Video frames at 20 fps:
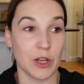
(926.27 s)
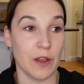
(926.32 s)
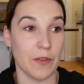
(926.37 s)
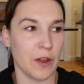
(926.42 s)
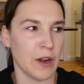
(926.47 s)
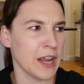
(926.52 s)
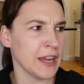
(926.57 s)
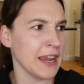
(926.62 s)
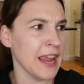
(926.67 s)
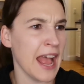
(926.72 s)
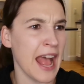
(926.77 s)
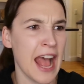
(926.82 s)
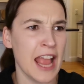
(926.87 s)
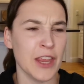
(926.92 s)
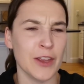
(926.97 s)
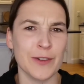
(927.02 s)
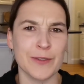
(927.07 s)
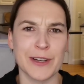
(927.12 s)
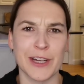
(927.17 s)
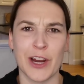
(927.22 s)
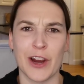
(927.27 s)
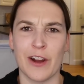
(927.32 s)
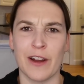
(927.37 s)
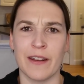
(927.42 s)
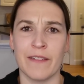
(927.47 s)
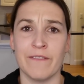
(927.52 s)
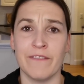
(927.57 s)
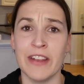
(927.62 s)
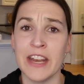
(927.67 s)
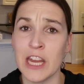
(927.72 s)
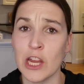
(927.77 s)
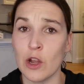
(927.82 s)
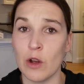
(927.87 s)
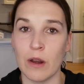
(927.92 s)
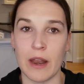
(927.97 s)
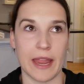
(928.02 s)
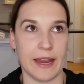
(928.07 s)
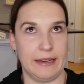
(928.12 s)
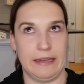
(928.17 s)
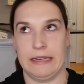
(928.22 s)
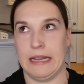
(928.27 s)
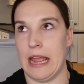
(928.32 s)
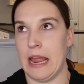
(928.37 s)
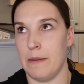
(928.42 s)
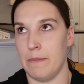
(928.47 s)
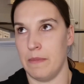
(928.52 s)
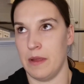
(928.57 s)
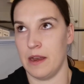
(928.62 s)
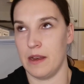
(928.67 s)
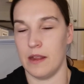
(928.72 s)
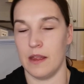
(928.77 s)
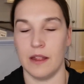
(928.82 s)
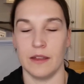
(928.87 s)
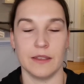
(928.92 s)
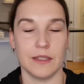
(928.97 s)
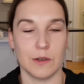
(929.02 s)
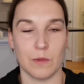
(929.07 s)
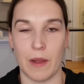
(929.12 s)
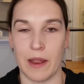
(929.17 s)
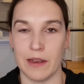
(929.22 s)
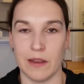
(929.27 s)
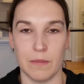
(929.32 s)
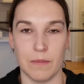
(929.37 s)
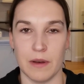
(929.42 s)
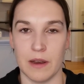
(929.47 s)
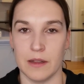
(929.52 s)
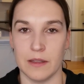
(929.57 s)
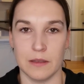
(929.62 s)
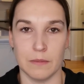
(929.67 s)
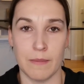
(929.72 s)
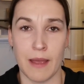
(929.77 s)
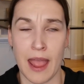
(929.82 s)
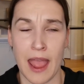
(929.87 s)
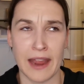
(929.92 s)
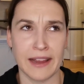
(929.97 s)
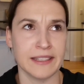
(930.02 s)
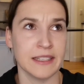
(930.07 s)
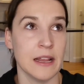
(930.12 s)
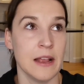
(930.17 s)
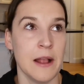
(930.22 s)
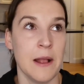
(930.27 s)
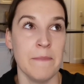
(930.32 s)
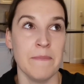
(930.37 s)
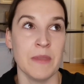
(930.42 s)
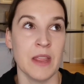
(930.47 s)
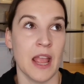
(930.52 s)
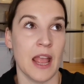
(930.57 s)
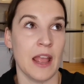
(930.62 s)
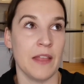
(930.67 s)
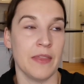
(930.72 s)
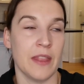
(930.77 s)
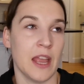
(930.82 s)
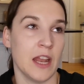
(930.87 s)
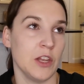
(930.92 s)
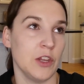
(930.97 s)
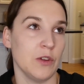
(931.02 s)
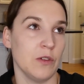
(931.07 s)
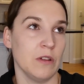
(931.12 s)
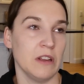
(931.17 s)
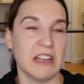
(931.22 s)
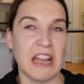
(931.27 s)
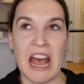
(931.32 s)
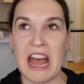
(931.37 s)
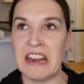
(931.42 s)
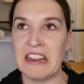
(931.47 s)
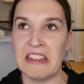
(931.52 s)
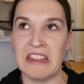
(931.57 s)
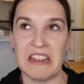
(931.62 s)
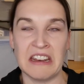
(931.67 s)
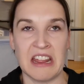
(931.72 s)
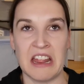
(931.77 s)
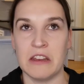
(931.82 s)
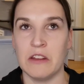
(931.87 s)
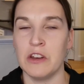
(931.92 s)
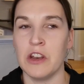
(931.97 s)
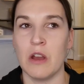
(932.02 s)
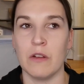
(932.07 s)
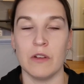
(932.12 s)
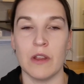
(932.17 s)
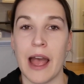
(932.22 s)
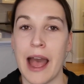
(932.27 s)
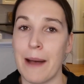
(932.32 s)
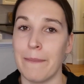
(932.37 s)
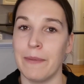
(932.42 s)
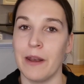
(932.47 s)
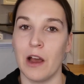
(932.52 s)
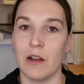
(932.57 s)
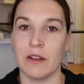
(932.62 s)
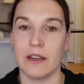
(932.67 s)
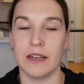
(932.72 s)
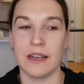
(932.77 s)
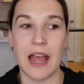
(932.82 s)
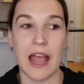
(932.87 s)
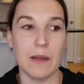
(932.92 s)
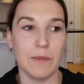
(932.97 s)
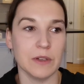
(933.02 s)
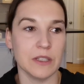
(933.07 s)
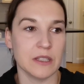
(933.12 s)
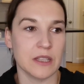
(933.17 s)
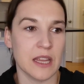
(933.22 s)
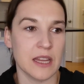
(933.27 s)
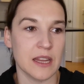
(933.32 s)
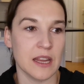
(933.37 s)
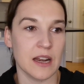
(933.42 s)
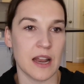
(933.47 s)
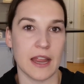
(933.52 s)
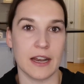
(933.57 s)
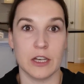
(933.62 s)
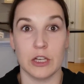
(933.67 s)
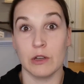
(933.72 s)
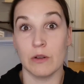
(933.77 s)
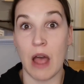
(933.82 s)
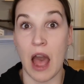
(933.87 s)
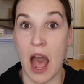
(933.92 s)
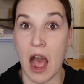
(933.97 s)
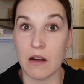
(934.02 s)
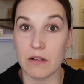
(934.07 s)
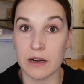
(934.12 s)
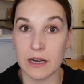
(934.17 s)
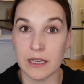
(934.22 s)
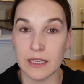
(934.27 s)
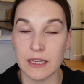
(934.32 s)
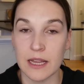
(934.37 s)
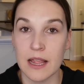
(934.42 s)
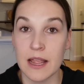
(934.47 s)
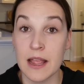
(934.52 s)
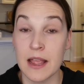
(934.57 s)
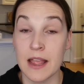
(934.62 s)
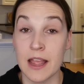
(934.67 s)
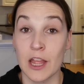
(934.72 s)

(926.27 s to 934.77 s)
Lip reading: So I thought like, yeah, you record a video like 10 minutes, 20 minutes max, and then you cut it and you upload it. I was thinking like 2 hours.